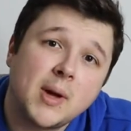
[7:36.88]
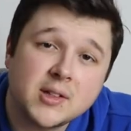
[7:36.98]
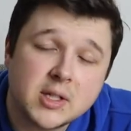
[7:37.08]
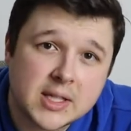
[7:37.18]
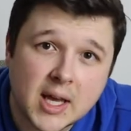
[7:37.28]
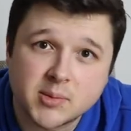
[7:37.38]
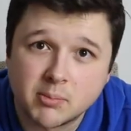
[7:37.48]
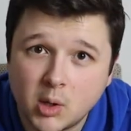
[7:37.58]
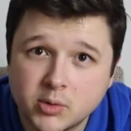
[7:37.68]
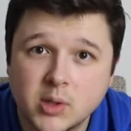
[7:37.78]
mantis has
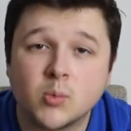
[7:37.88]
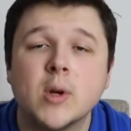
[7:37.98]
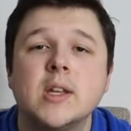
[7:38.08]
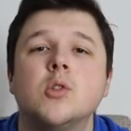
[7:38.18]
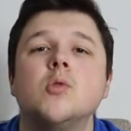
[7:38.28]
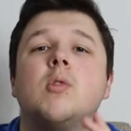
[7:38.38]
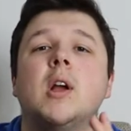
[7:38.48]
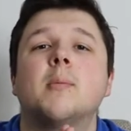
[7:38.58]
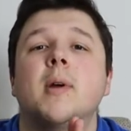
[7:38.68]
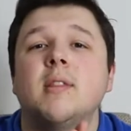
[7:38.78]
molted, we do
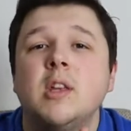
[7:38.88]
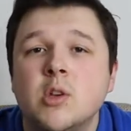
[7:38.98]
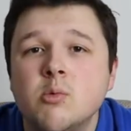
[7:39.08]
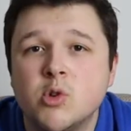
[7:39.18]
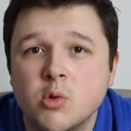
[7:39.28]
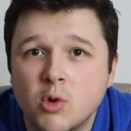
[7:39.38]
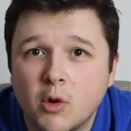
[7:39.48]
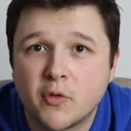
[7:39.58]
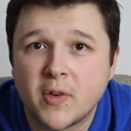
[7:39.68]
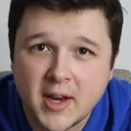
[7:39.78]
recommend that you do
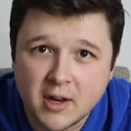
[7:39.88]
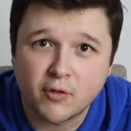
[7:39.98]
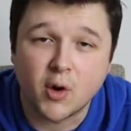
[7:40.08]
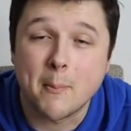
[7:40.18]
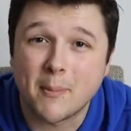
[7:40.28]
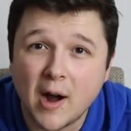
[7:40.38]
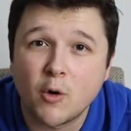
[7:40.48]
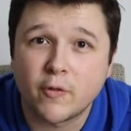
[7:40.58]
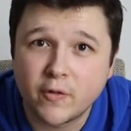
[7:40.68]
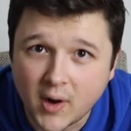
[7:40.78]
not feed it for
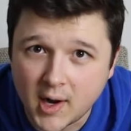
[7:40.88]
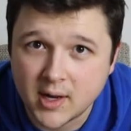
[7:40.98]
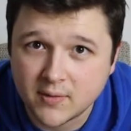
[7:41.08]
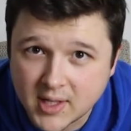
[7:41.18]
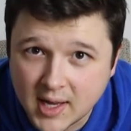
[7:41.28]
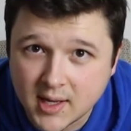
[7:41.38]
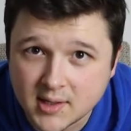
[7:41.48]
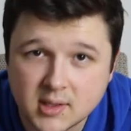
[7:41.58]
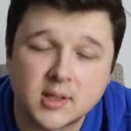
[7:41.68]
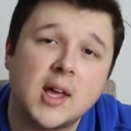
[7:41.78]
about 5
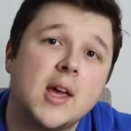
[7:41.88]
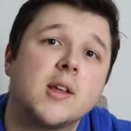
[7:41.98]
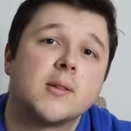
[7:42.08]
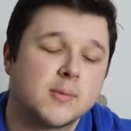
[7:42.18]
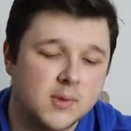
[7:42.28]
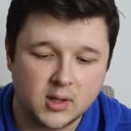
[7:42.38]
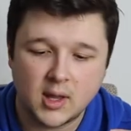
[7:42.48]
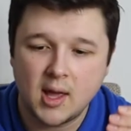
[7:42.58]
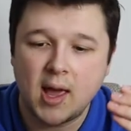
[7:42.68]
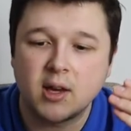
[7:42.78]
days.
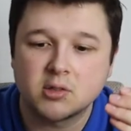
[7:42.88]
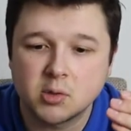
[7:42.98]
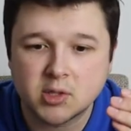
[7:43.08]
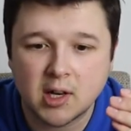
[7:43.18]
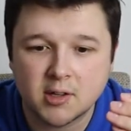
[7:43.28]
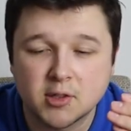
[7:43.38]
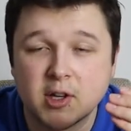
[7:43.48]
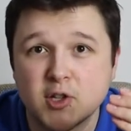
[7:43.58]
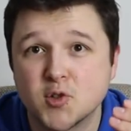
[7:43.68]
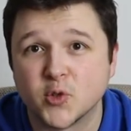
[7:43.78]
Their exoskeleton
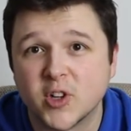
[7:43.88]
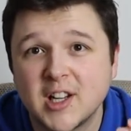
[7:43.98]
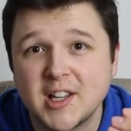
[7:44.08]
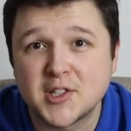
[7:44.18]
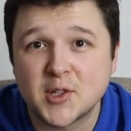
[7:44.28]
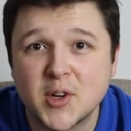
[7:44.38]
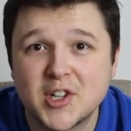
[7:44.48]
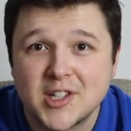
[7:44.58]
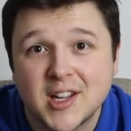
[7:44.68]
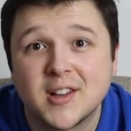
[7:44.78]
is really
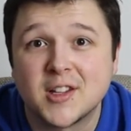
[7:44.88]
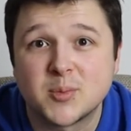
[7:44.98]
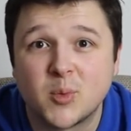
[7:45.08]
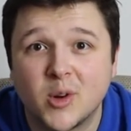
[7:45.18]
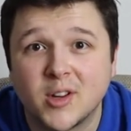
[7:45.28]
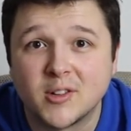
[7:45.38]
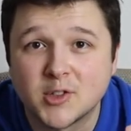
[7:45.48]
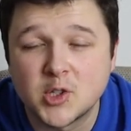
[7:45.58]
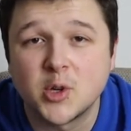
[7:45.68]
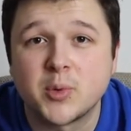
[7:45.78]
squishy at this point,
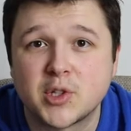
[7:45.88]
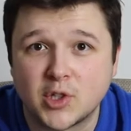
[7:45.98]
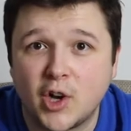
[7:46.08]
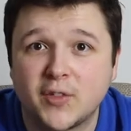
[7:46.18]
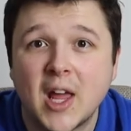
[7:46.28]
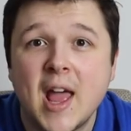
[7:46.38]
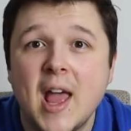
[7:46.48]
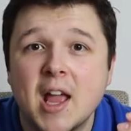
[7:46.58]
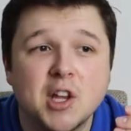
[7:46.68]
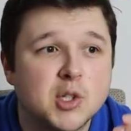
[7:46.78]
super soft,
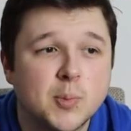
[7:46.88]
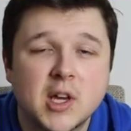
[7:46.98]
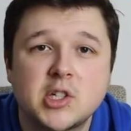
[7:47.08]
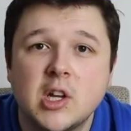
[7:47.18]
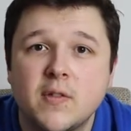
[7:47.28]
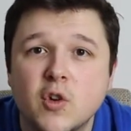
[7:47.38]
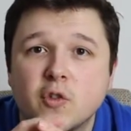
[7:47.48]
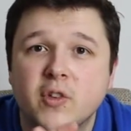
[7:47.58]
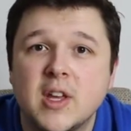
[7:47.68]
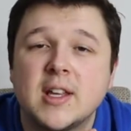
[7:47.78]
especially if you're
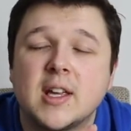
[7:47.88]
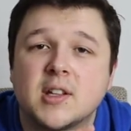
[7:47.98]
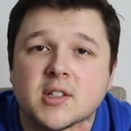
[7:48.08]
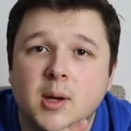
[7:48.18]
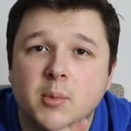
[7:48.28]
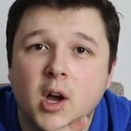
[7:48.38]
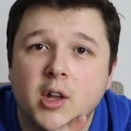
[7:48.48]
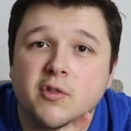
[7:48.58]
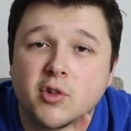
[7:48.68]
feeding it some kind of